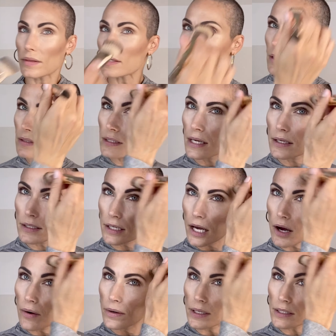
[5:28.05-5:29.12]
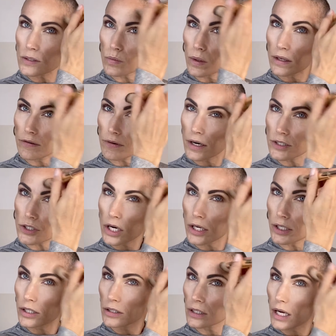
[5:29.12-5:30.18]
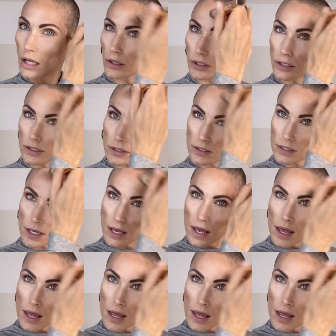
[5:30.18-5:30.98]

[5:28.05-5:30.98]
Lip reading: This is indigo and it's one of our darker colors.